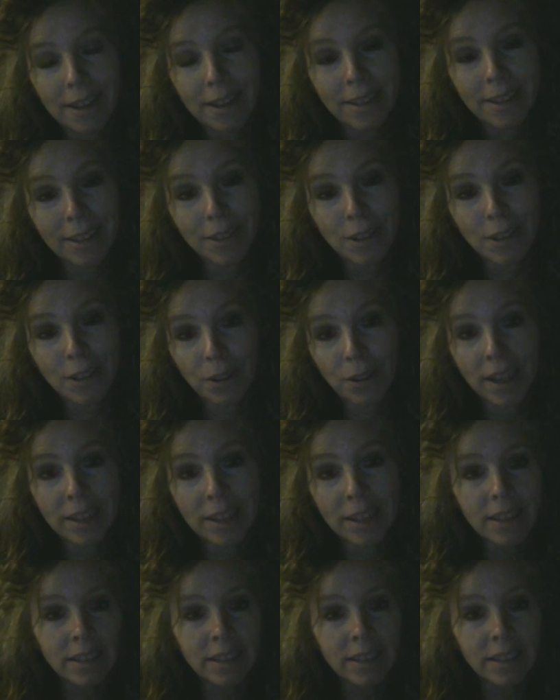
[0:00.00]
so
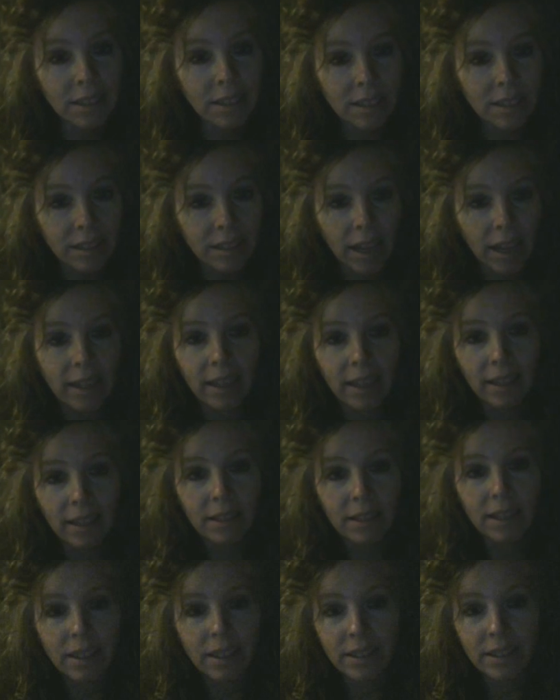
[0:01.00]
that's the
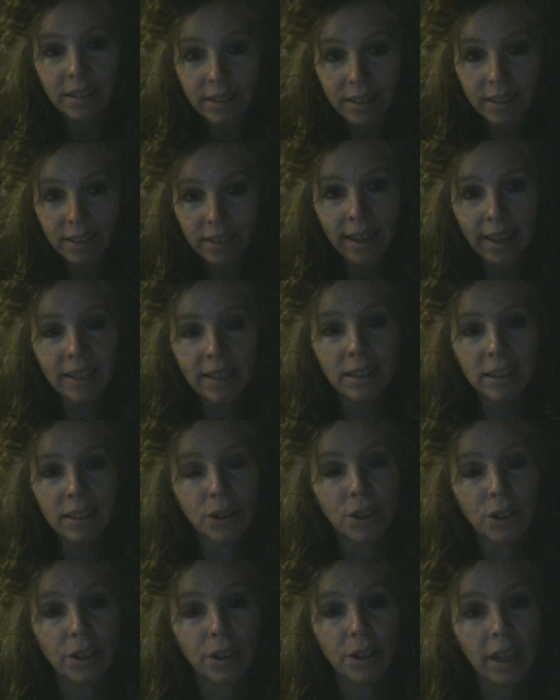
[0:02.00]
exciting
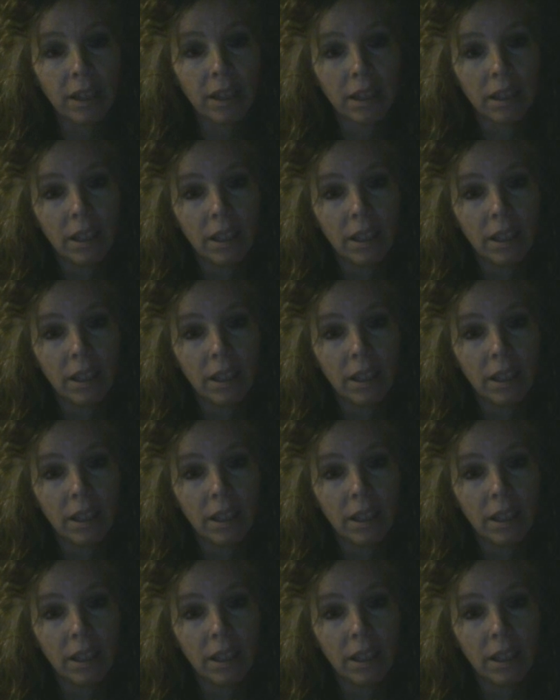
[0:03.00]
journey